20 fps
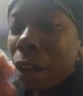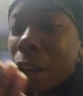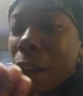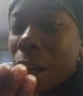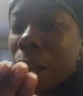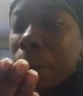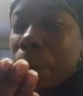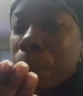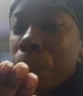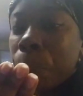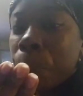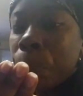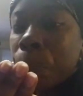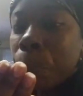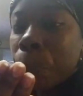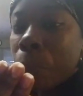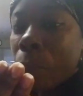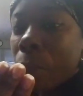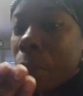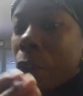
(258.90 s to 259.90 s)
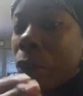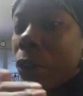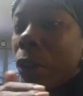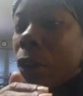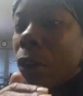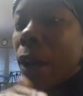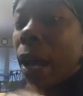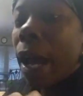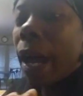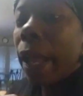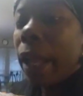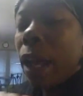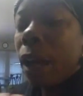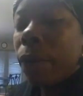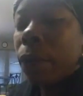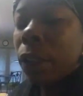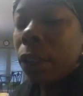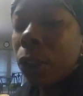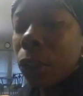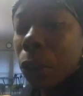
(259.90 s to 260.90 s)
are. You know, I have
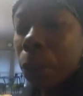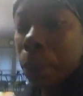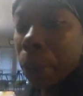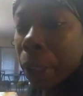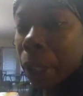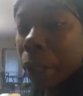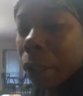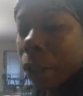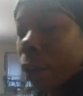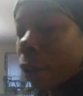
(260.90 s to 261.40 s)
a little bit